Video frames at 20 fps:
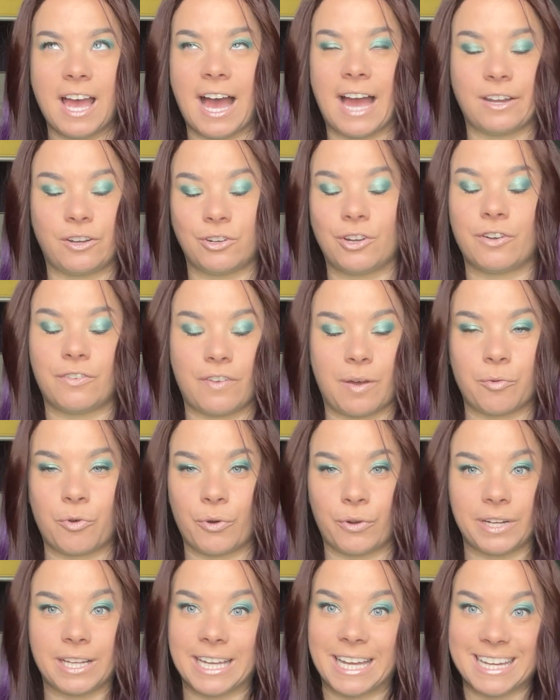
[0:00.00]
I don't know if I'm
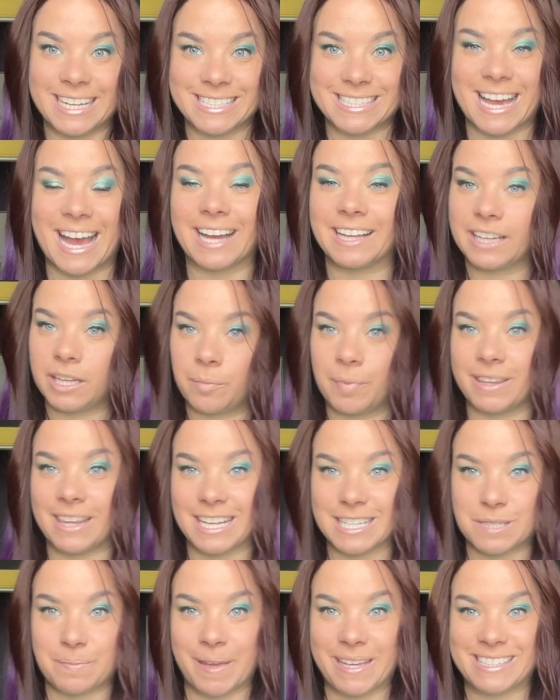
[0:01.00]
quoting it exactly, but
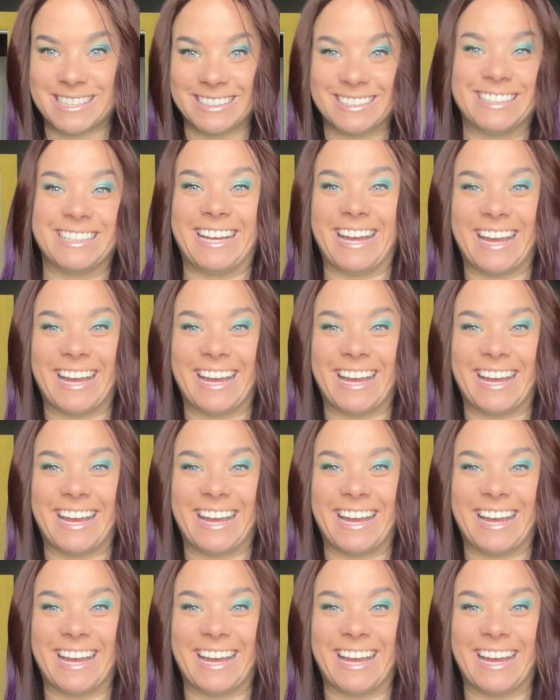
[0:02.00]
that's basically